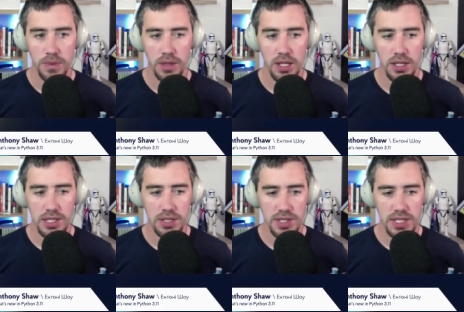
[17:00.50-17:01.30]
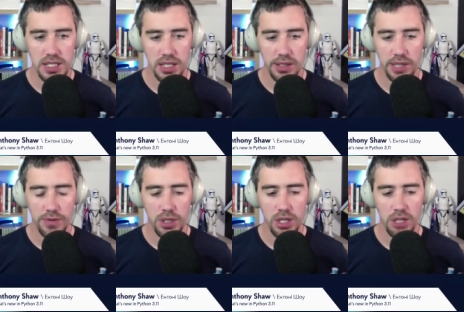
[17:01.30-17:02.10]
Uh, so you'll see if you
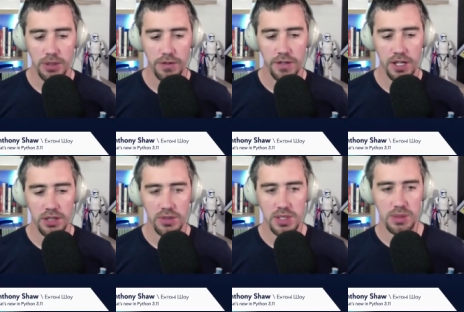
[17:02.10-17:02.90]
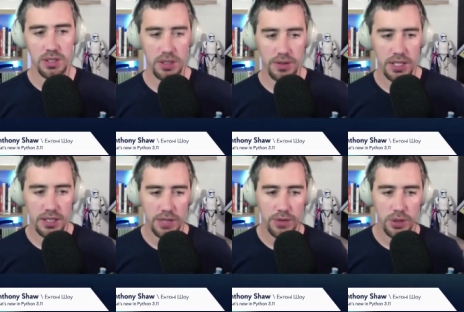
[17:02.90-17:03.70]
go a bit further as well, then
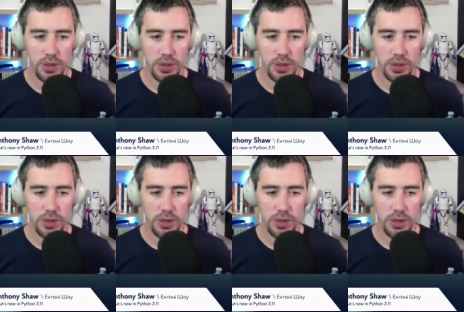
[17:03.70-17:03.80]
if you